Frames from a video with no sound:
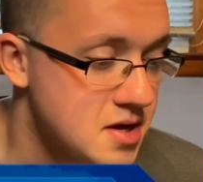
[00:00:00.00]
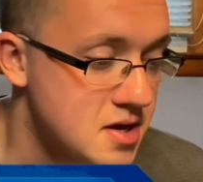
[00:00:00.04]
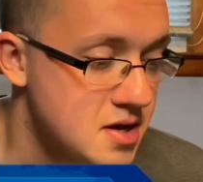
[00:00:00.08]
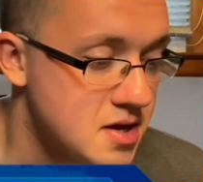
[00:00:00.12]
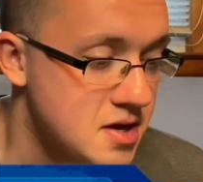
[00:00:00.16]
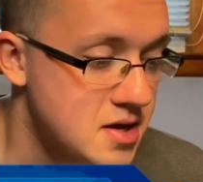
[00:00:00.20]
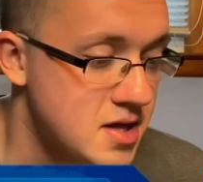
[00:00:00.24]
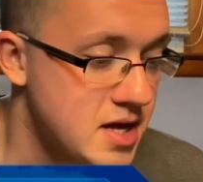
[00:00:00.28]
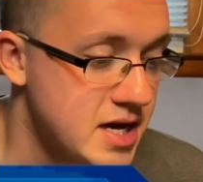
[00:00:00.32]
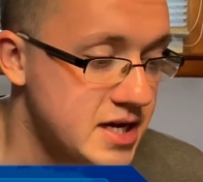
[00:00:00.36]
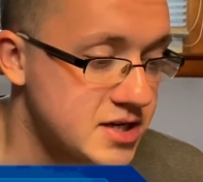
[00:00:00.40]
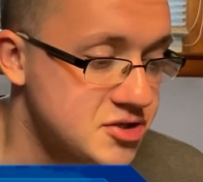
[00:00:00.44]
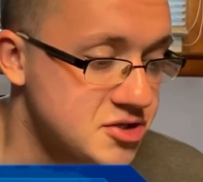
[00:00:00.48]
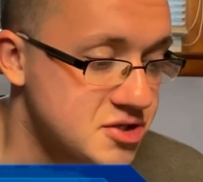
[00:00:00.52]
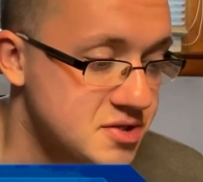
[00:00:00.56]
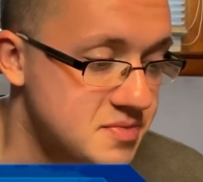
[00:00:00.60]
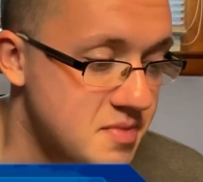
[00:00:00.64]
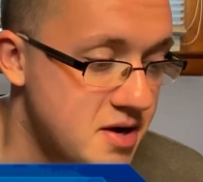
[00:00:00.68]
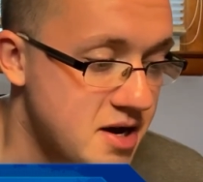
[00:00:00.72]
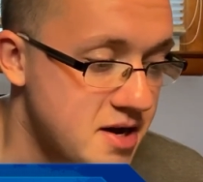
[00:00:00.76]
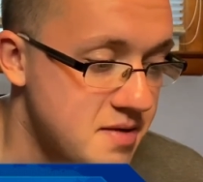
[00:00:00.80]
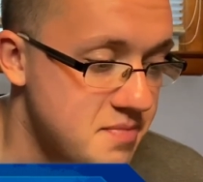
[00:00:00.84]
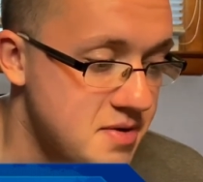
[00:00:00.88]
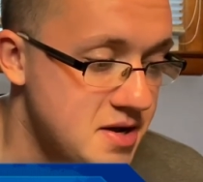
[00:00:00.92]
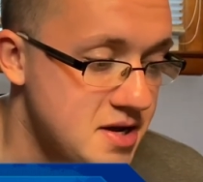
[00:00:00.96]
That's just
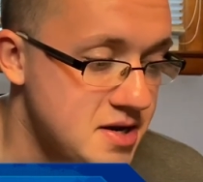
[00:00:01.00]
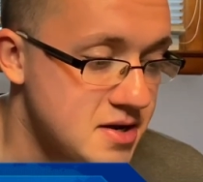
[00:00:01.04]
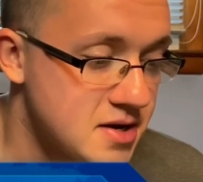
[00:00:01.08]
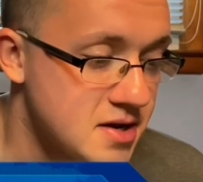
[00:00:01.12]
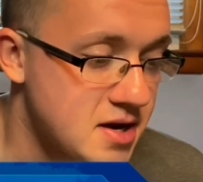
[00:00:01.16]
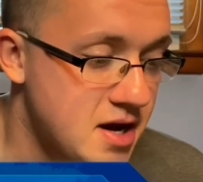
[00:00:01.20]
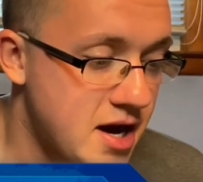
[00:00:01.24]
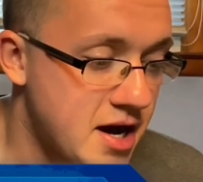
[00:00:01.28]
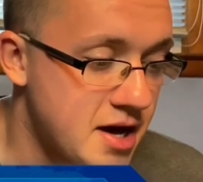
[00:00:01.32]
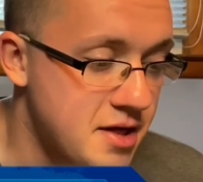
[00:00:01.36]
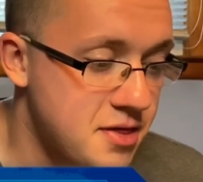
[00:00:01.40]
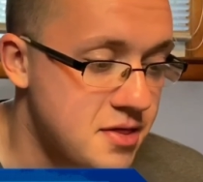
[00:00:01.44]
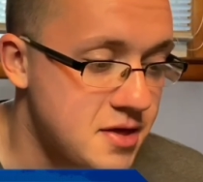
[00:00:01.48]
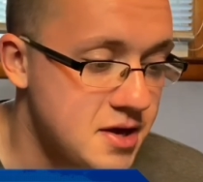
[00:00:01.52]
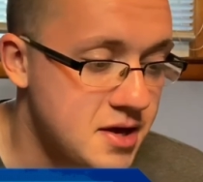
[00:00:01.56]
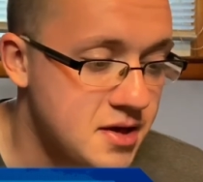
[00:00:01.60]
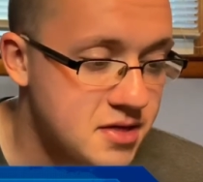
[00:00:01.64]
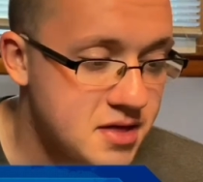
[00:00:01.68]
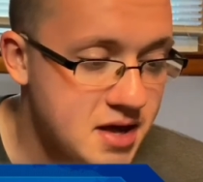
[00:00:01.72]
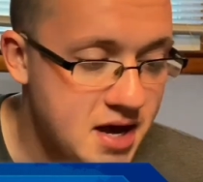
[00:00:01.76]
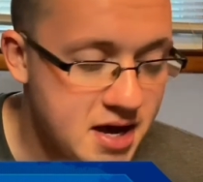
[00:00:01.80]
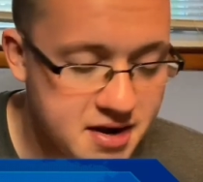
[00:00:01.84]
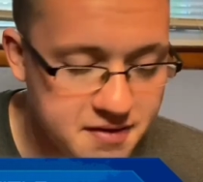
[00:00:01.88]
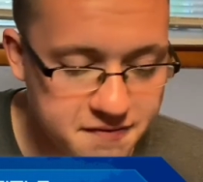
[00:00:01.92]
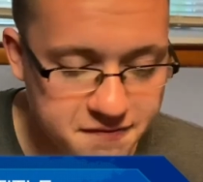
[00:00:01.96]
my opinion. I think
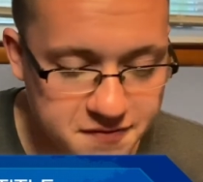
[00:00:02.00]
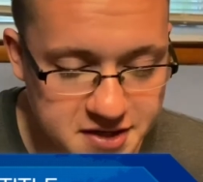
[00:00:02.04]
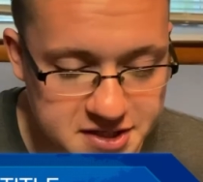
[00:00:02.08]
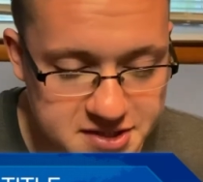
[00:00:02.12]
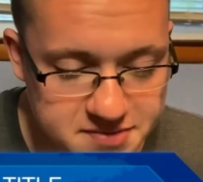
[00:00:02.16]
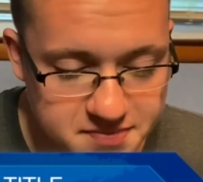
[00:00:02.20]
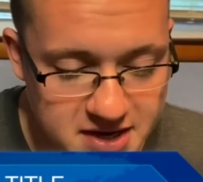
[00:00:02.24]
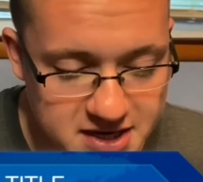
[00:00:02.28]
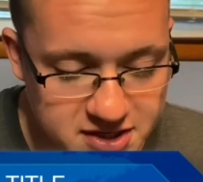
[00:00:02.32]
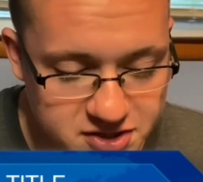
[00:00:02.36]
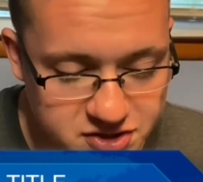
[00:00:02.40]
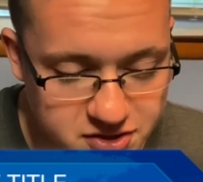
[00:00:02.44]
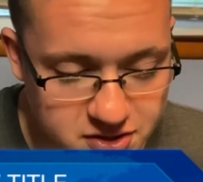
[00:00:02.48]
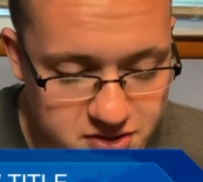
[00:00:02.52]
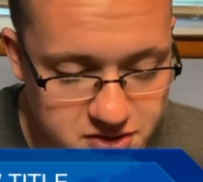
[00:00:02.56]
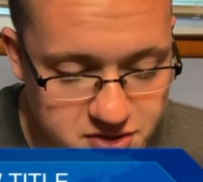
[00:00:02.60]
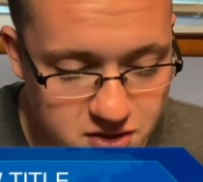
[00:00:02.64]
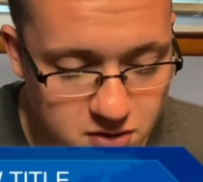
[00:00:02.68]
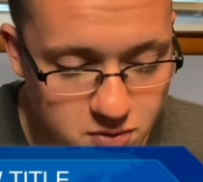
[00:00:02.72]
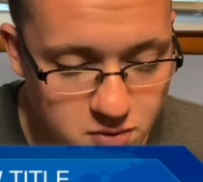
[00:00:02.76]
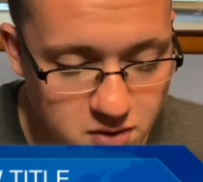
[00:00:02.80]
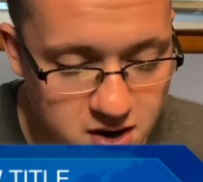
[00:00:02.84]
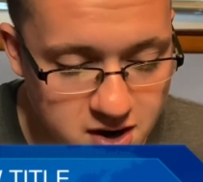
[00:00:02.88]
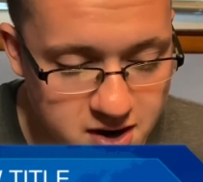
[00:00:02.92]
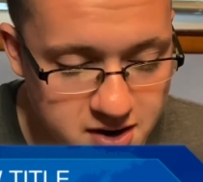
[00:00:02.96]
that if this match does
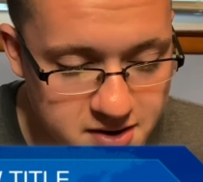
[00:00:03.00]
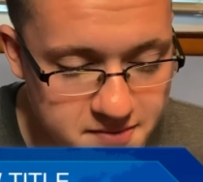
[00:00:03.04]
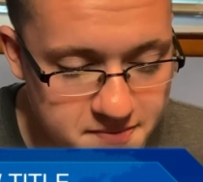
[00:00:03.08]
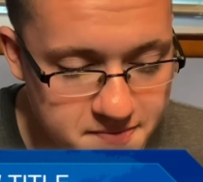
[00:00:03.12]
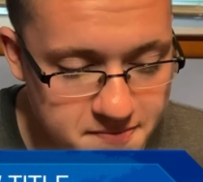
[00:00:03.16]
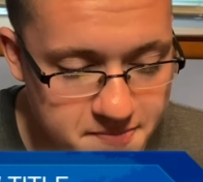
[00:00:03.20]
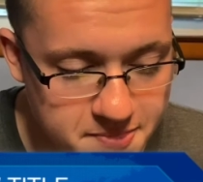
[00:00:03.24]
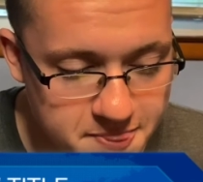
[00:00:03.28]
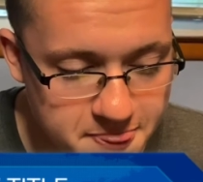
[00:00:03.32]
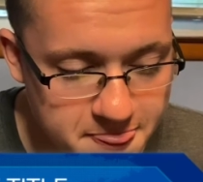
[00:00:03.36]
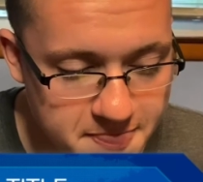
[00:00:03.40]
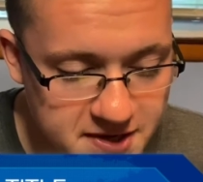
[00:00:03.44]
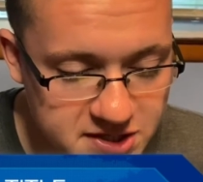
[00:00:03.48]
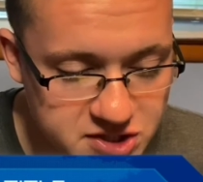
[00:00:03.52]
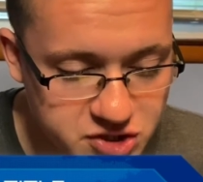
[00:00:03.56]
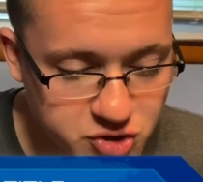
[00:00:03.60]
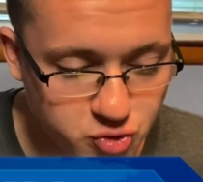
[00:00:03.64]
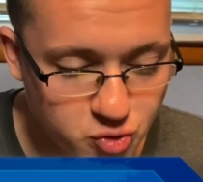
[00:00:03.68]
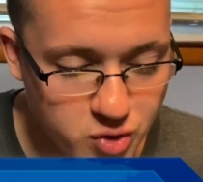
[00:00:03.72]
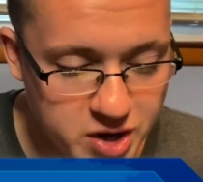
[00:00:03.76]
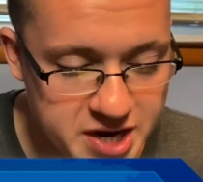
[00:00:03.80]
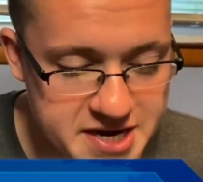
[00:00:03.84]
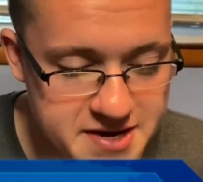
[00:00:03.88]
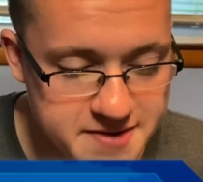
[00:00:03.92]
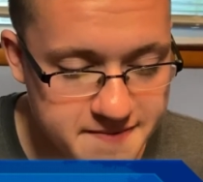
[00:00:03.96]
go on, it's
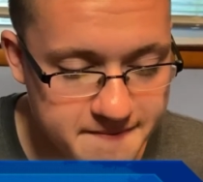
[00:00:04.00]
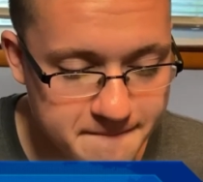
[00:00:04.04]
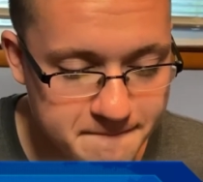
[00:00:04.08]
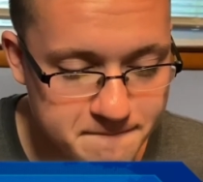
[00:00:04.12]
great.